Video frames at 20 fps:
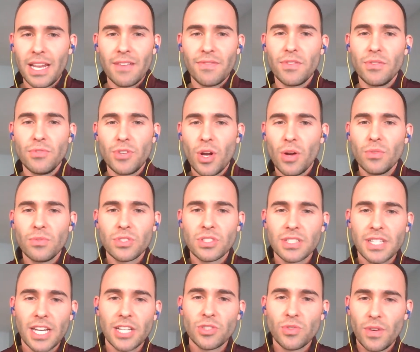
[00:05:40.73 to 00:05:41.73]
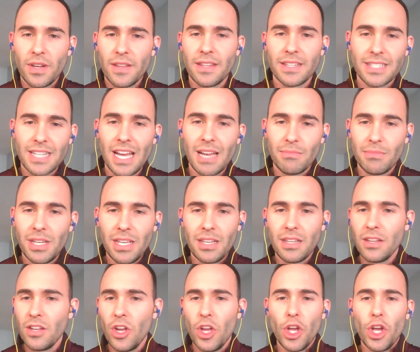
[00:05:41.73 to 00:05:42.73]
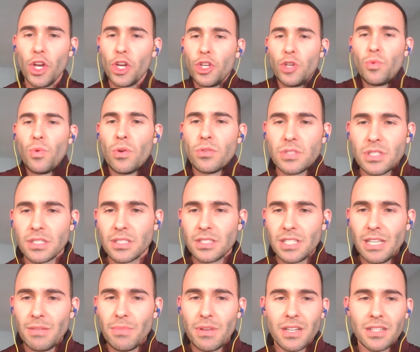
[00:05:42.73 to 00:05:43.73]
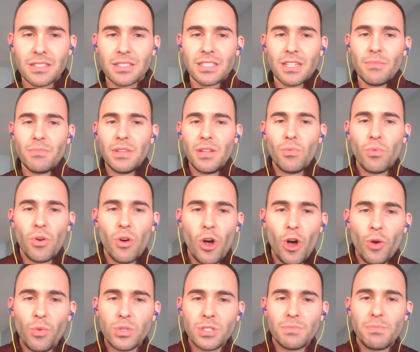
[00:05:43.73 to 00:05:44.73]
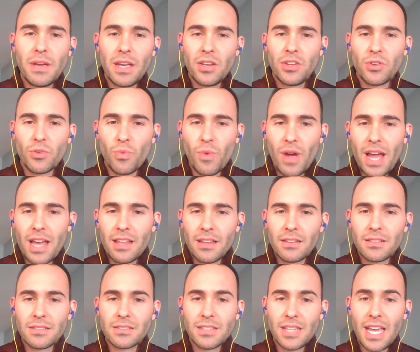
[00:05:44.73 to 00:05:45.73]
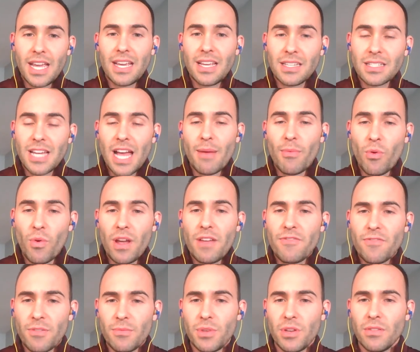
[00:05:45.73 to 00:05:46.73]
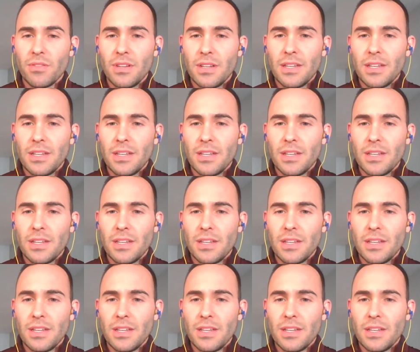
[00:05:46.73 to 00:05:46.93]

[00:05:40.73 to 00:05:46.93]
If you don't schedule in the time needed, you won't succeed because something will always be in your way, taking time away from you.